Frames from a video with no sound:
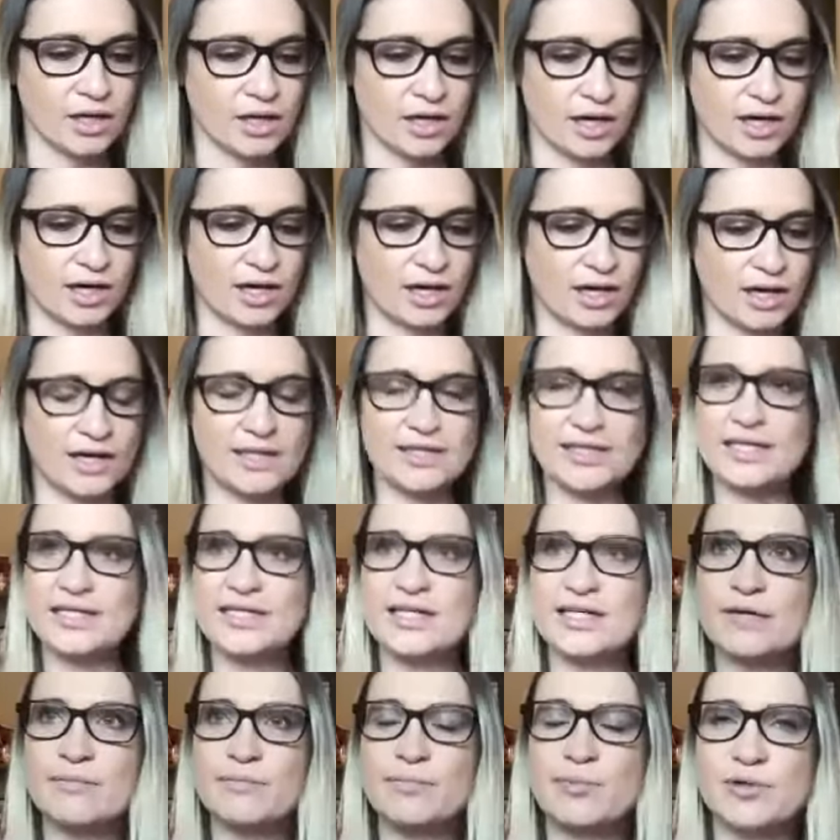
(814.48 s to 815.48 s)

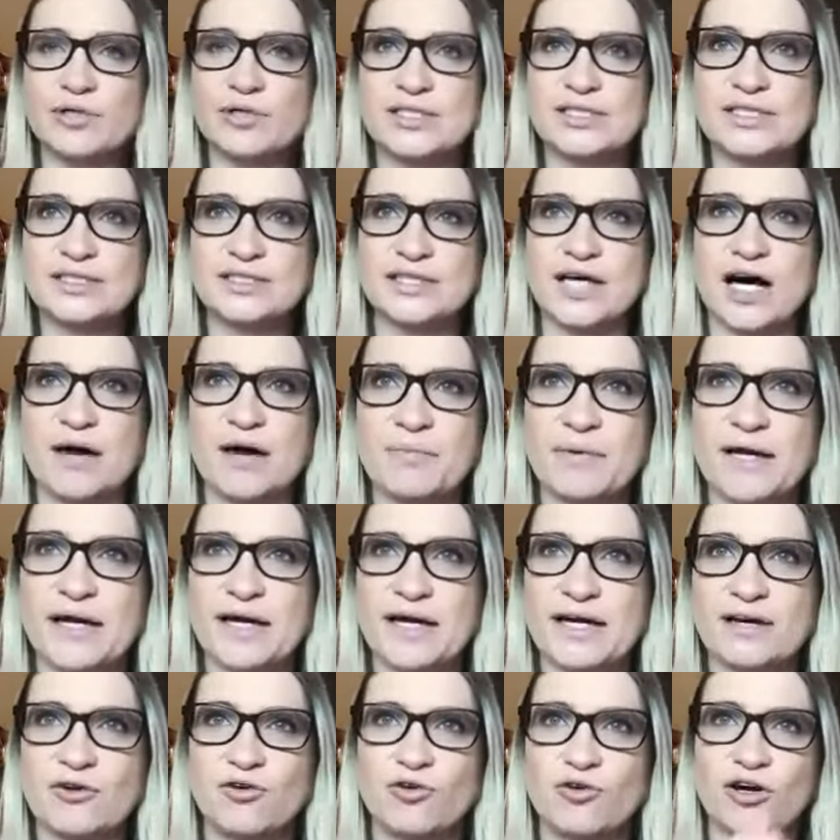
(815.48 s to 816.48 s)
Another important
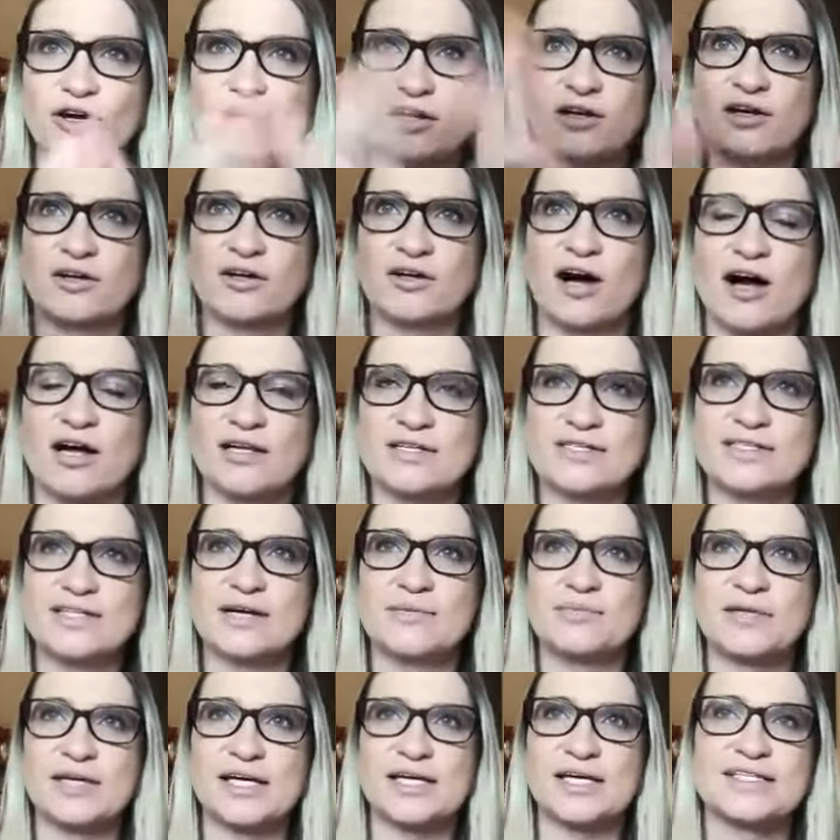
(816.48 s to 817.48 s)
topic or
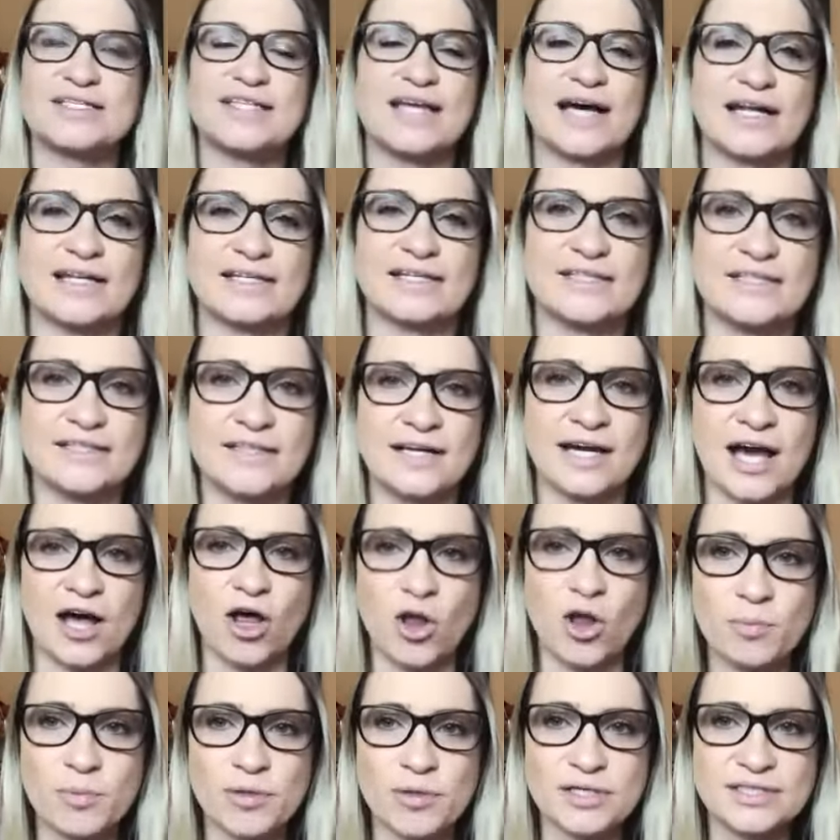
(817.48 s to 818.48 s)
concept is that
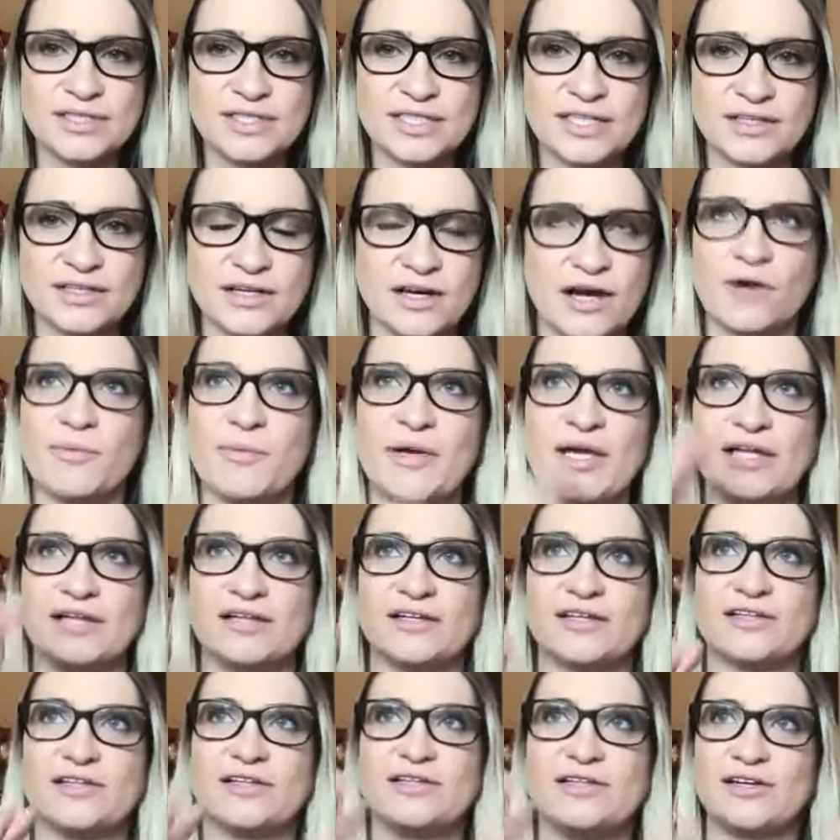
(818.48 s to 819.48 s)

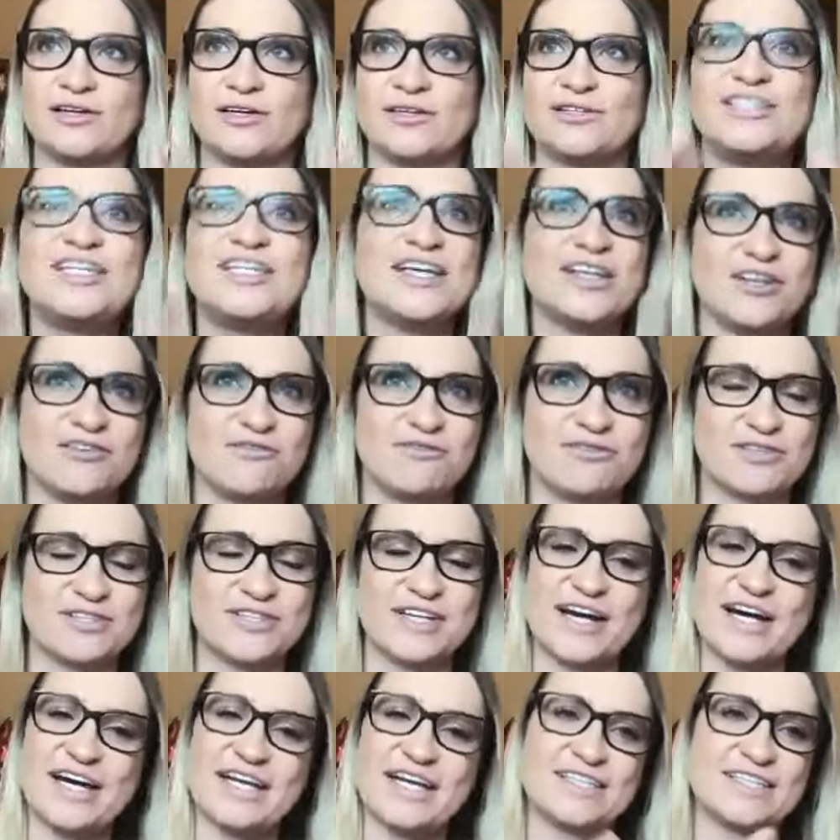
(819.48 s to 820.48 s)
the T
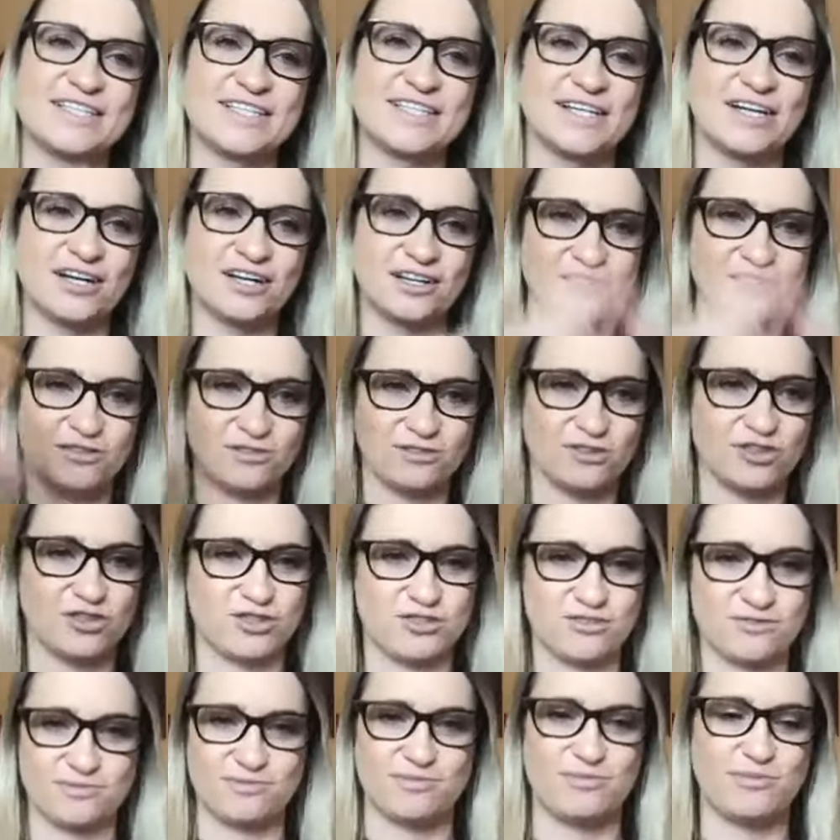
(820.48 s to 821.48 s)
lymphocytes,
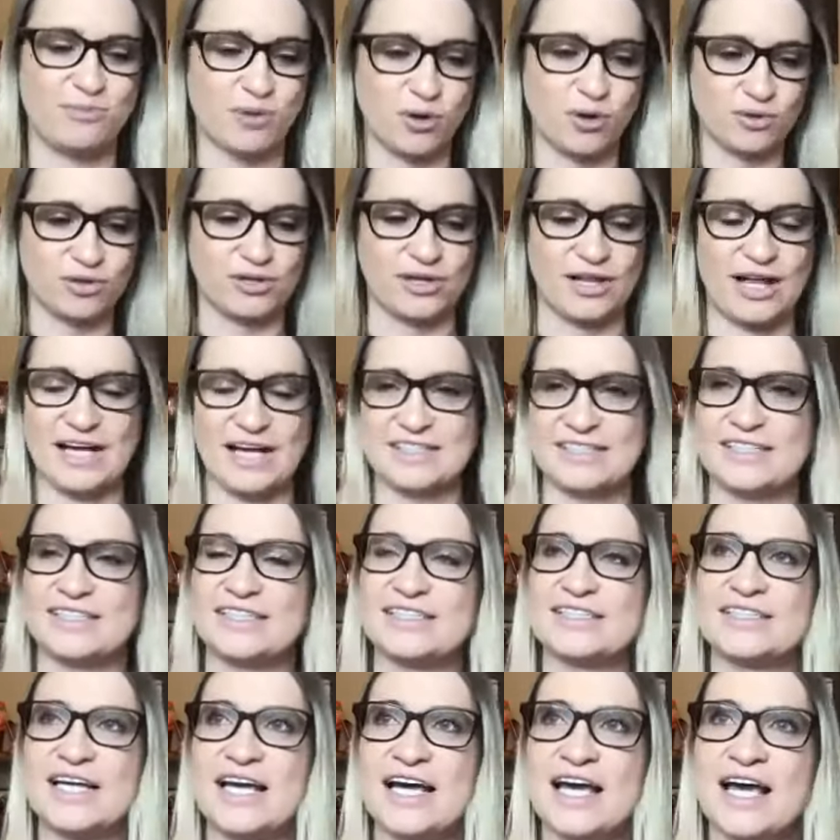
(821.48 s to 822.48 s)
just both
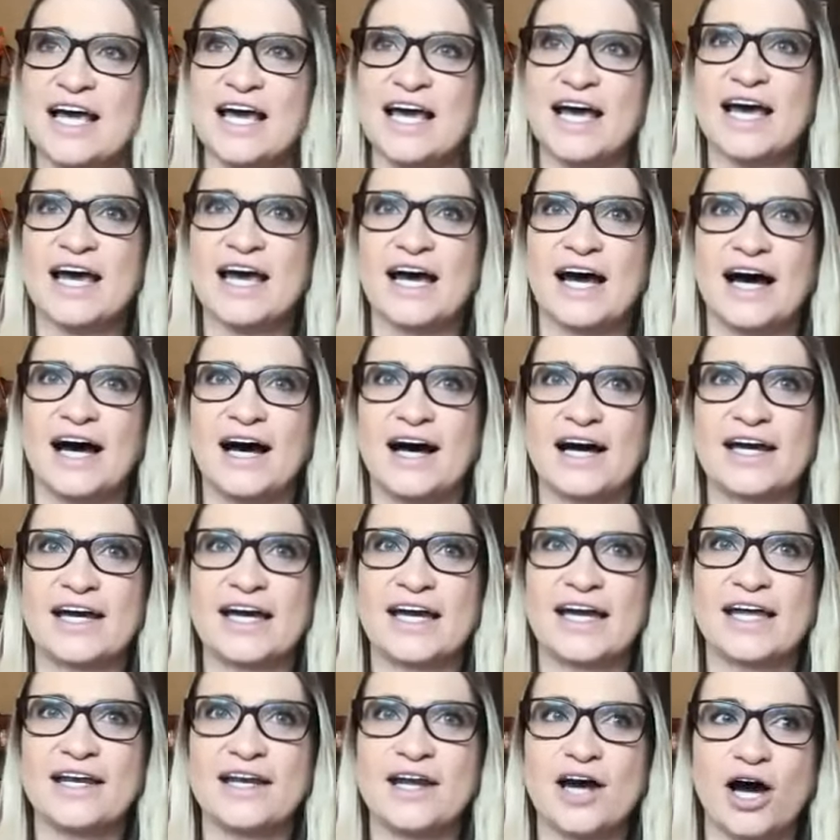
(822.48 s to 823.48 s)
classes,
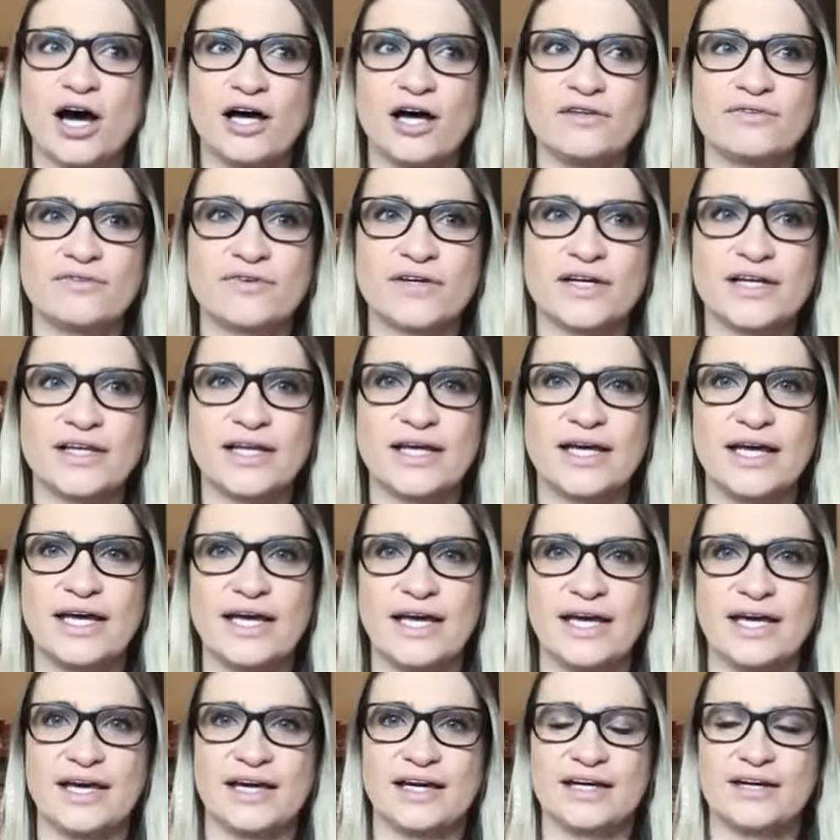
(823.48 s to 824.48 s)
cannot
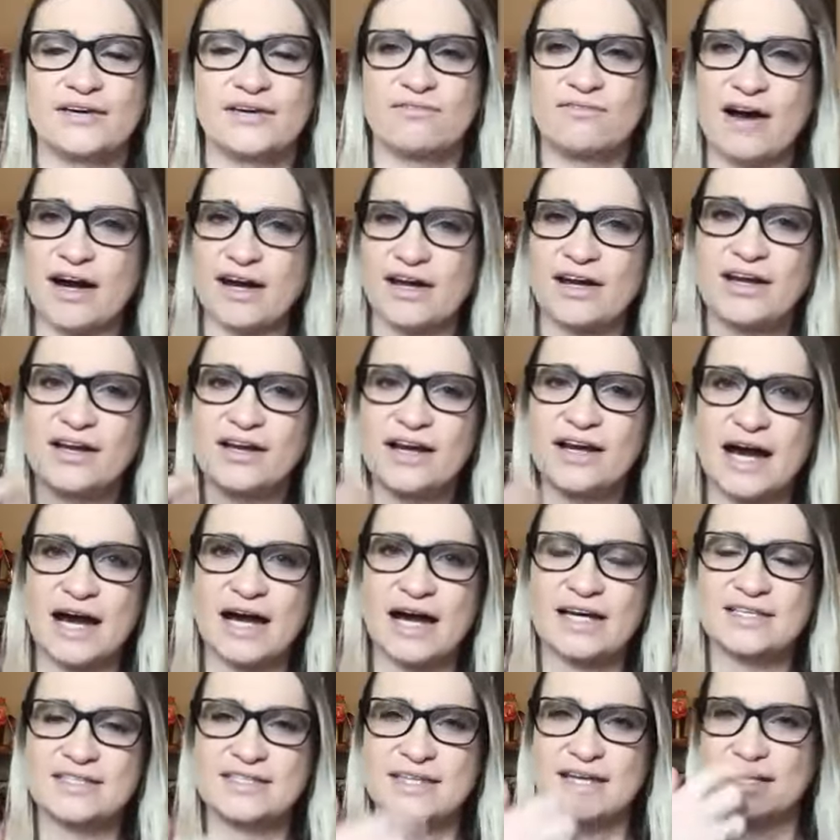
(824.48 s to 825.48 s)
really
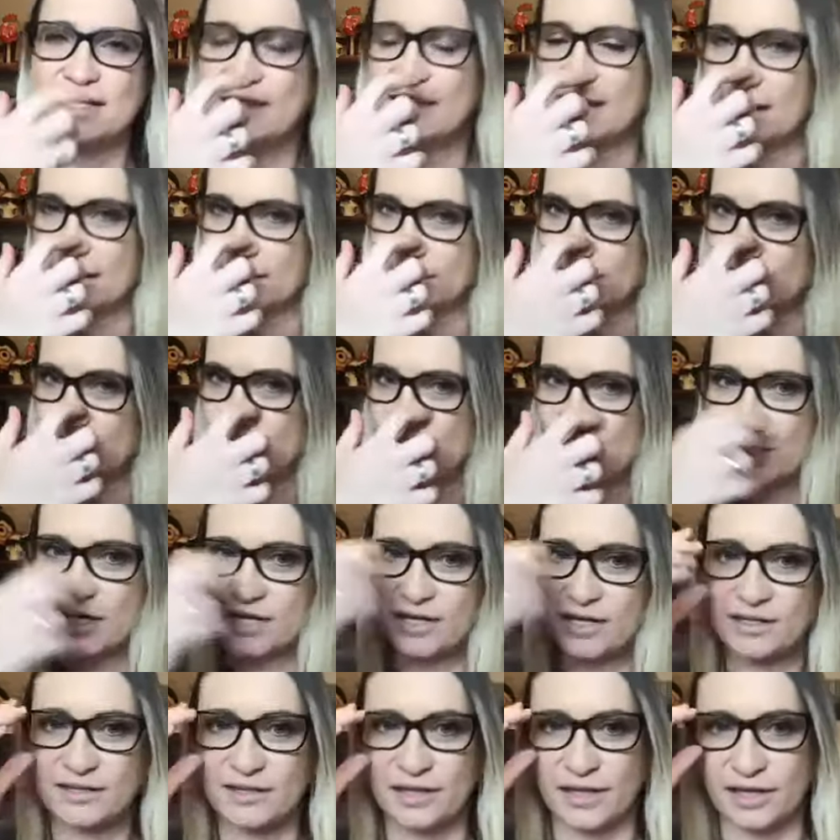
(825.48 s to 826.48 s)
recognize an
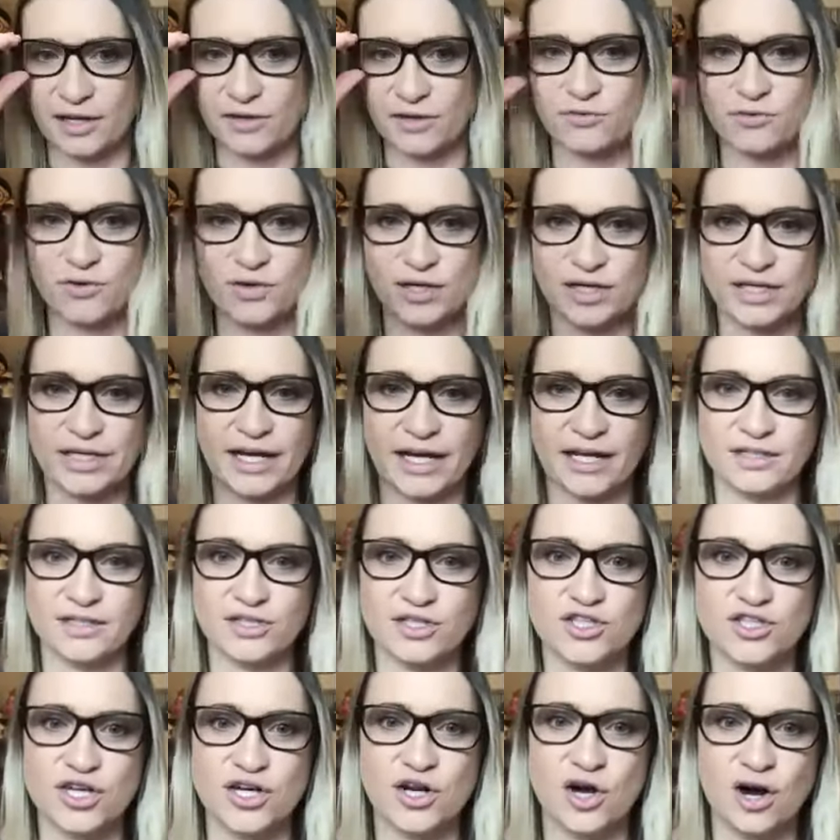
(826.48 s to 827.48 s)
antigen, like a foreign
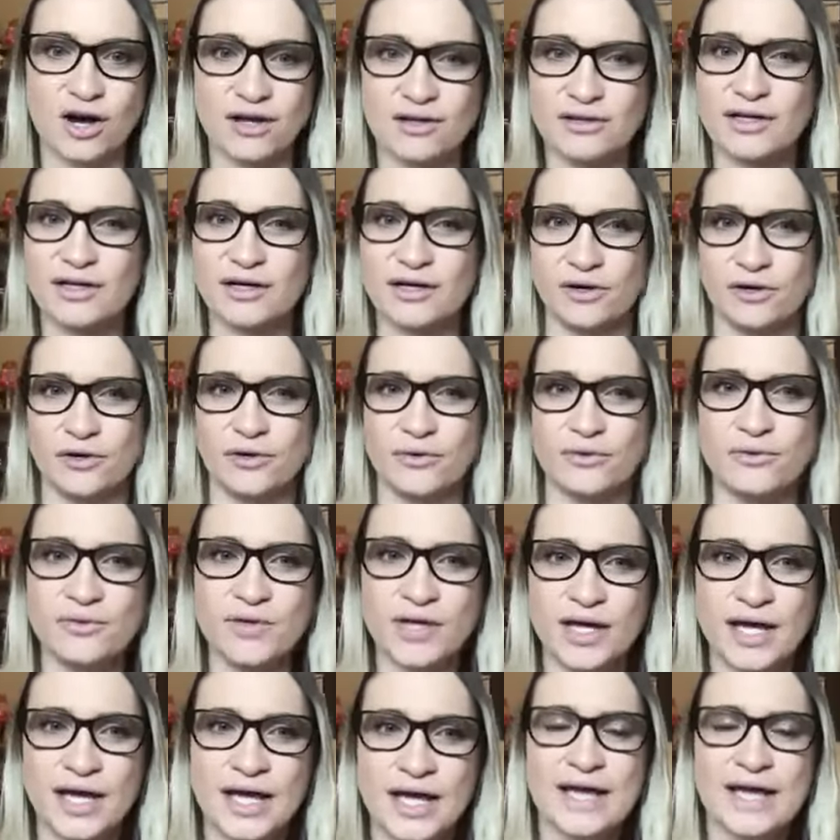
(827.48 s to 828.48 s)
antigen, on their own.